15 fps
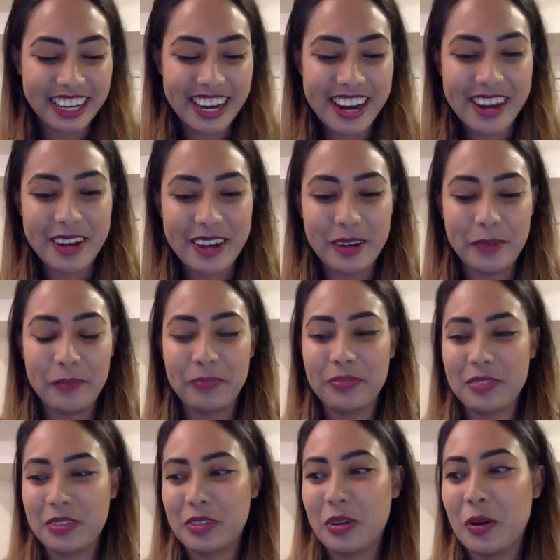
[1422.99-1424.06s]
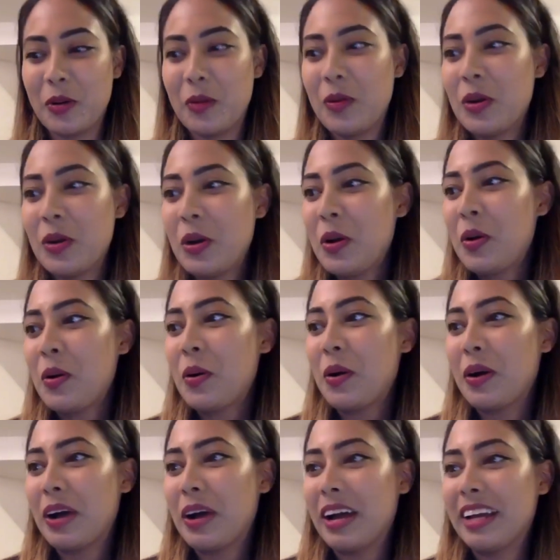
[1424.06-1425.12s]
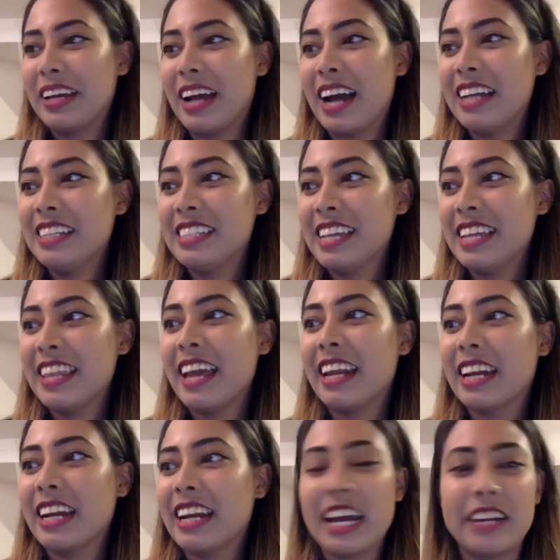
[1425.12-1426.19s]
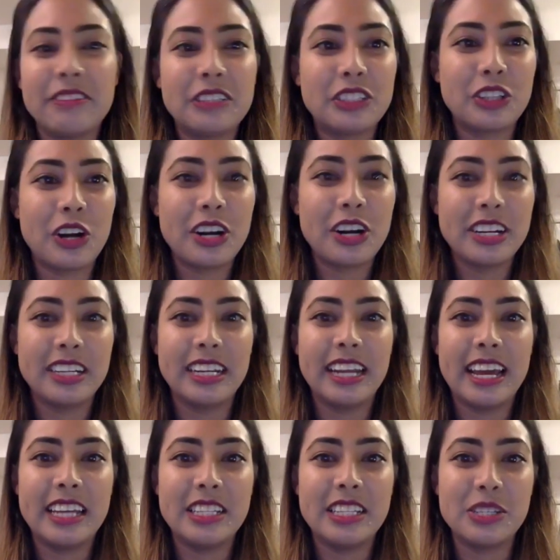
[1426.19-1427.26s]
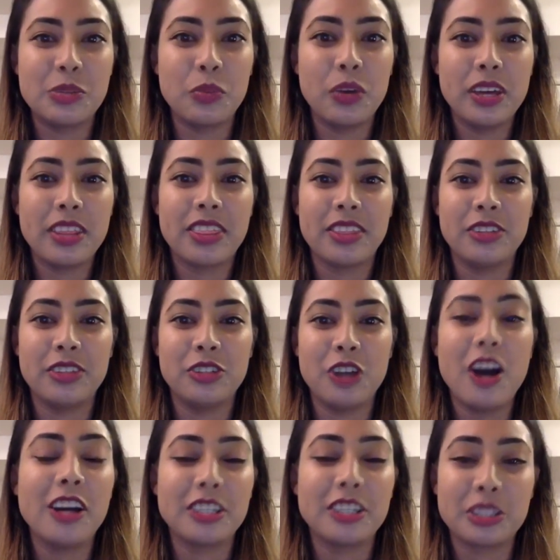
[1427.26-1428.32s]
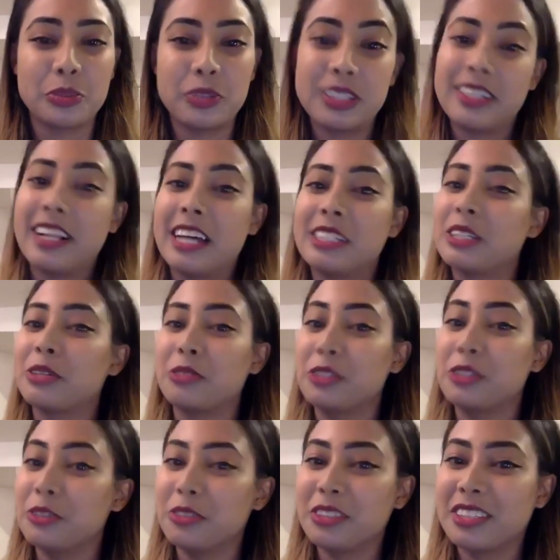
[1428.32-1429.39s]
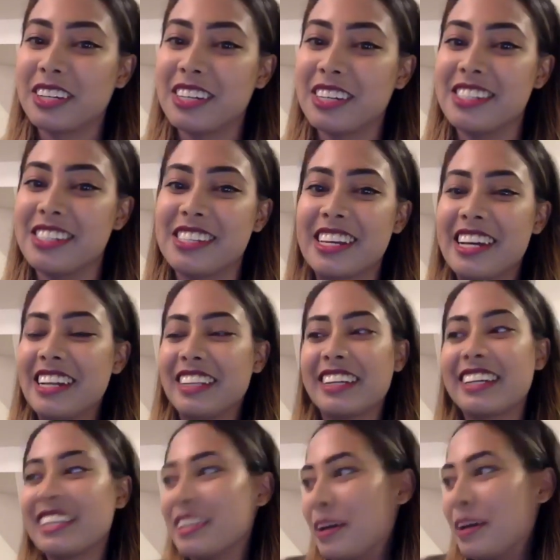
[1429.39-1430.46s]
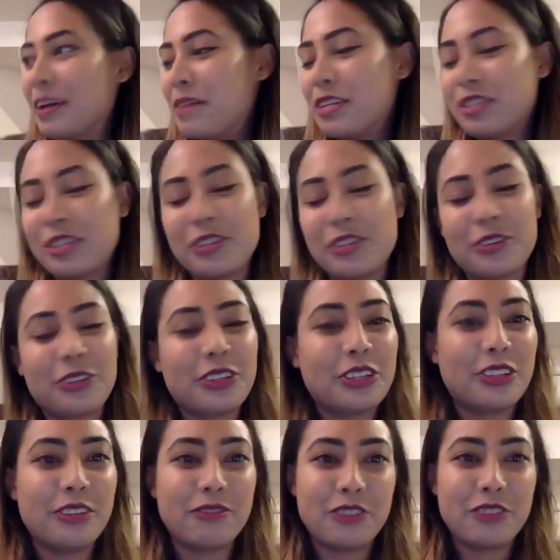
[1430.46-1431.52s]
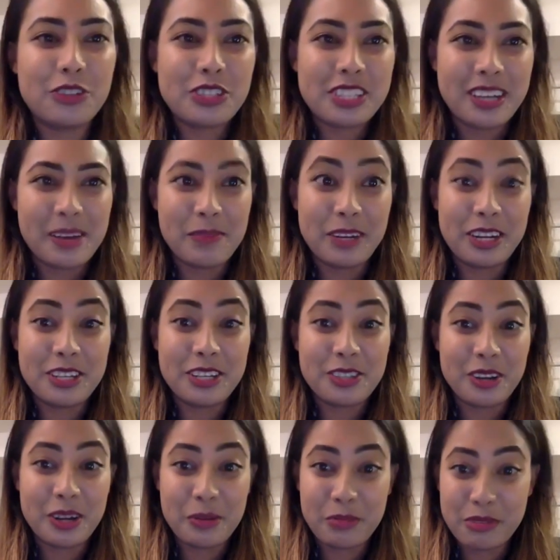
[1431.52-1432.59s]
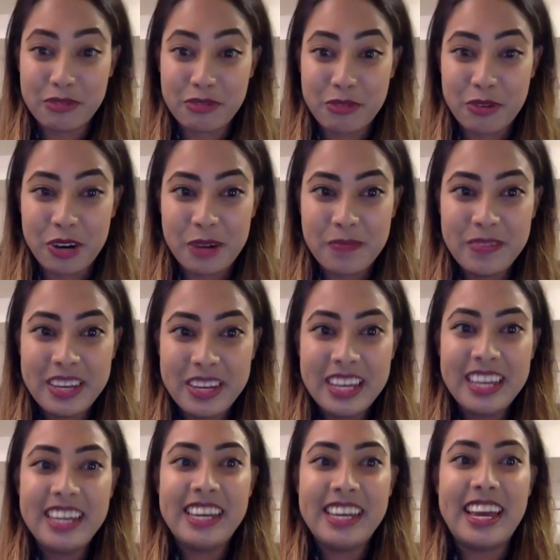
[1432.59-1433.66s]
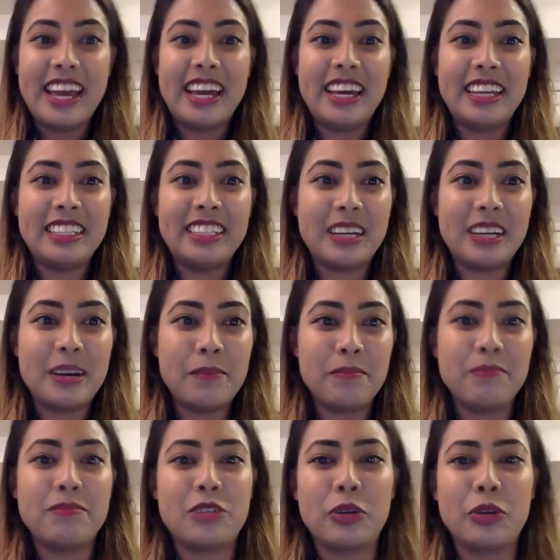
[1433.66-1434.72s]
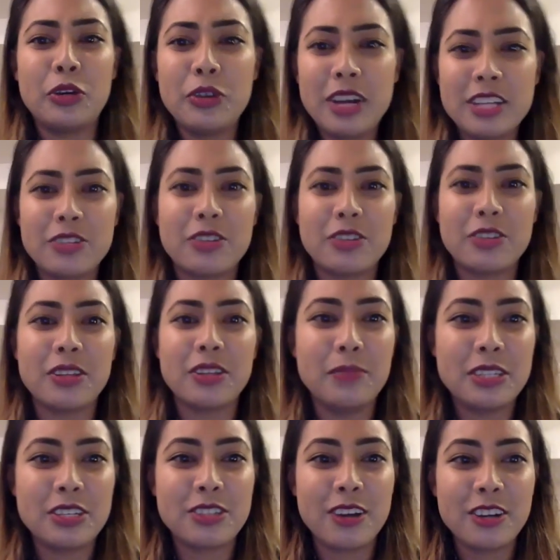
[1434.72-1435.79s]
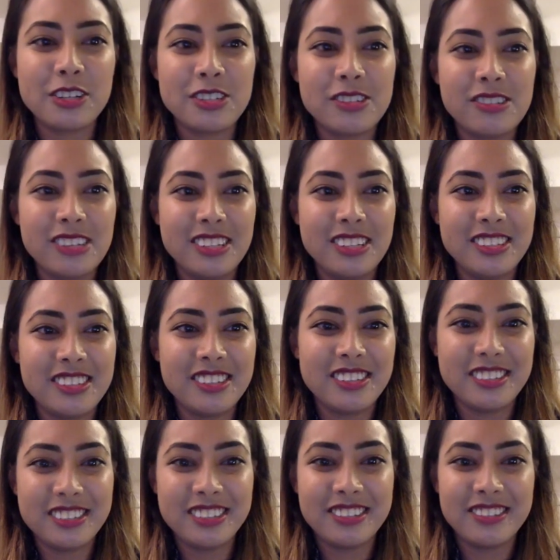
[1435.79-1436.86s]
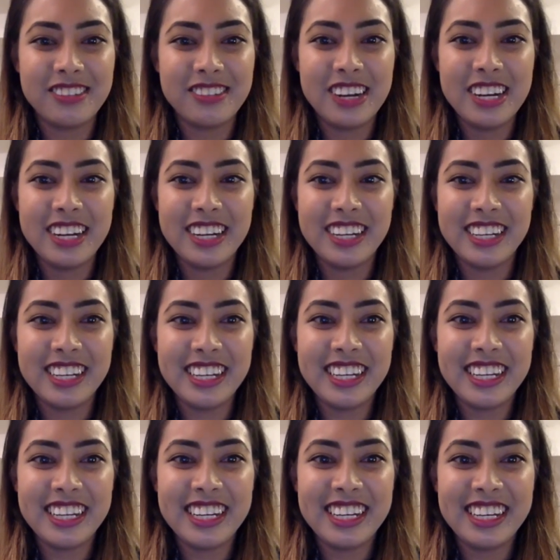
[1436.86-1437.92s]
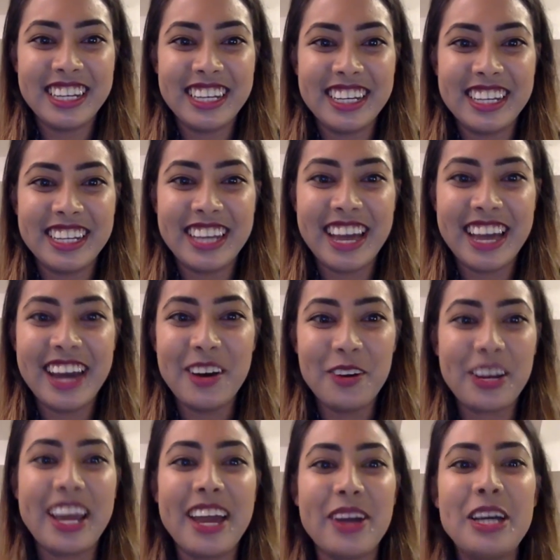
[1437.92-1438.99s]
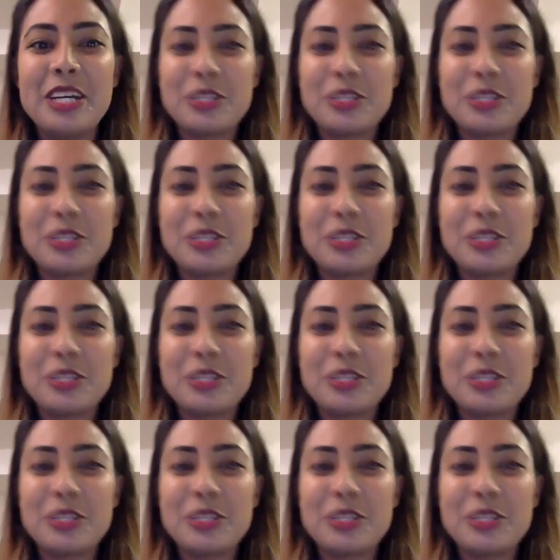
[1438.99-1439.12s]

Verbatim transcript: Um, so I'd say that it kind of started and ends with Josh with Classic Roots, because like I, I, mentioned earlier, the first time that I saw him perform. And um, so you guys are the Mississauga students, right? Yeah, okay.